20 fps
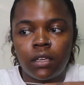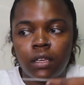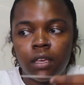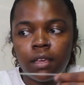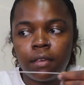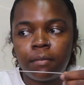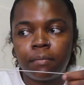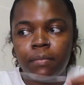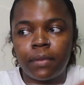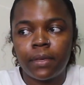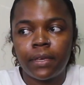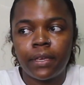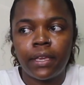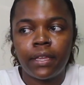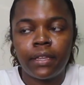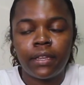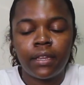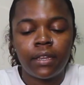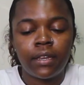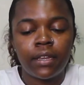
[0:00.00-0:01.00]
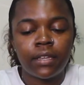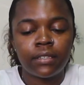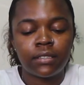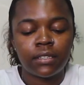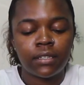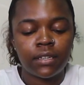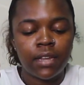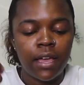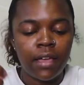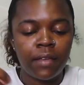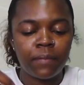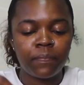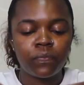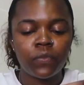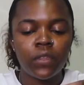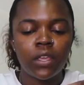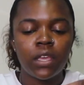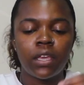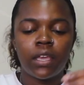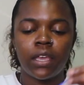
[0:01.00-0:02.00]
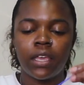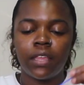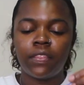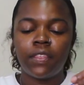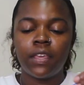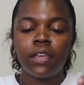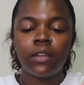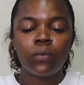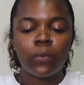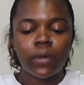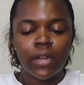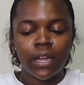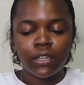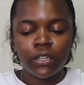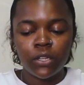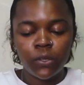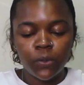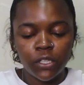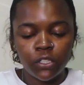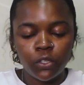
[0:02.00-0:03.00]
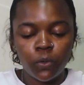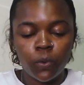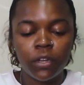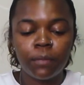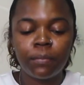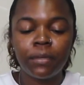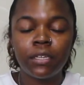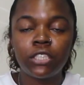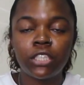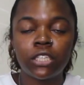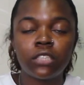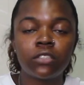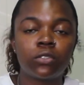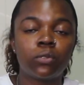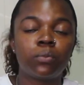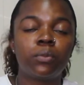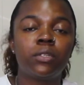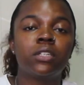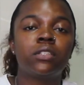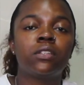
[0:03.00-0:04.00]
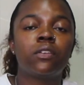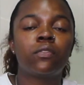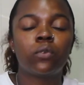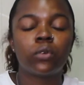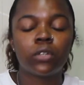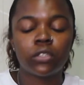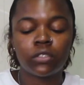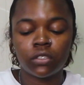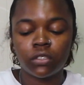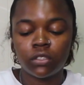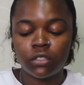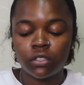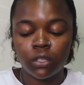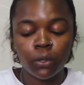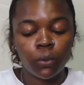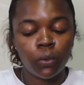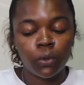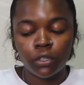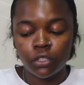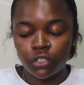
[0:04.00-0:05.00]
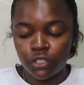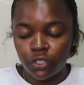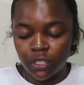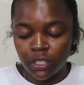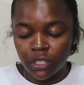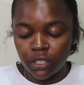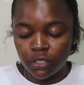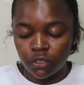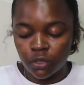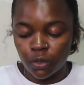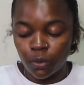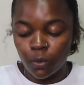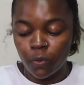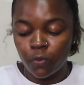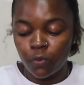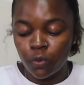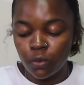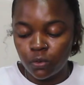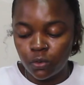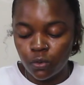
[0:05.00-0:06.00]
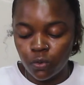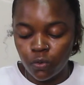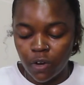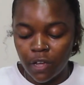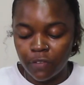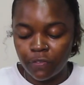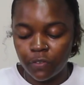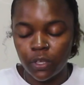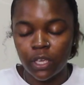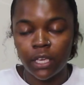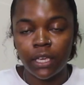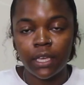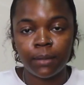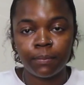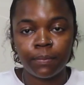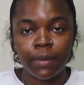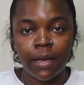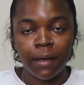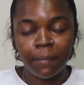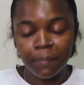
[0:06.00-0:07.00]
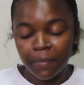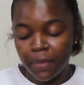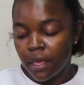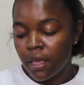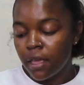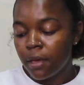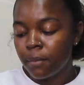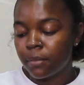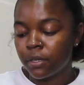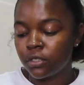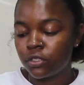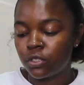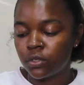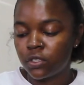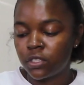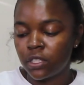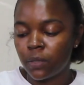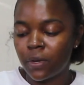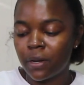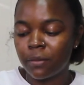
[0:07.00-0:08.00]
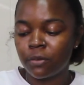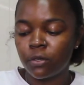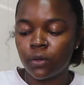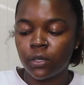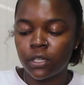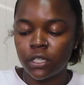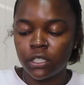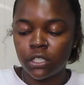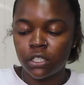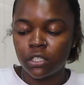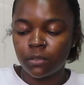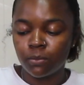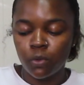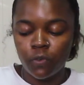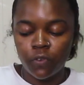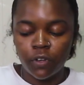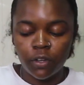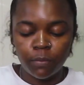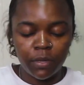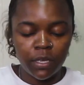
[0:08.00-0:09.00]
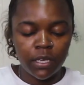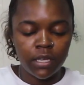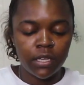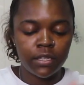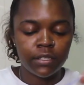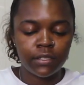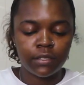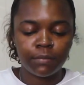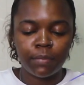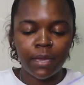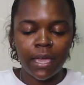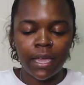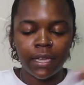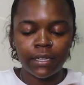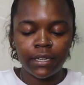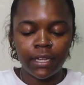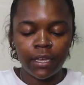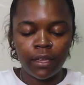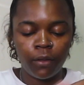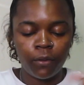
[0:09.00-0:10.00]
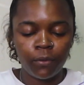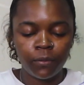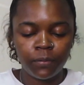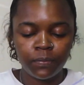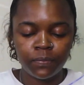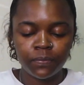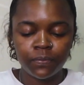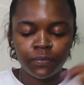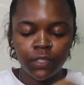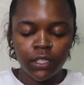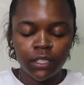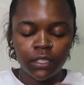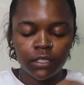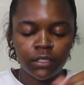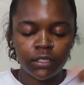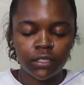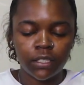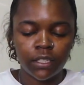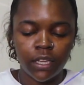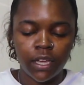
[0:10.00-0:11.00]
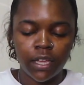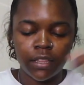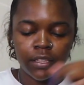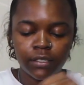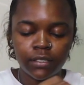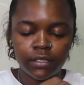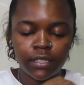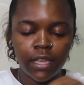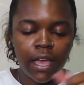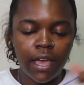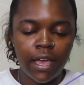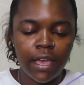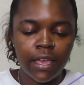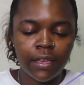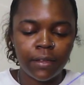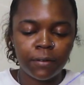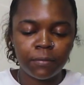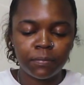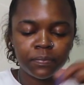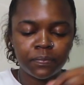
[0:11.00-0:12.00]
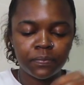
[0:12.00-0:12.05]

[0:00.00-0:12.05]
Yep, and then that's the knot. And then what I do is you want to be gentle because of course it's still on a string, so if you're too rough, it can pop. But you see what I'm doing is just moving the beads back down to the other side.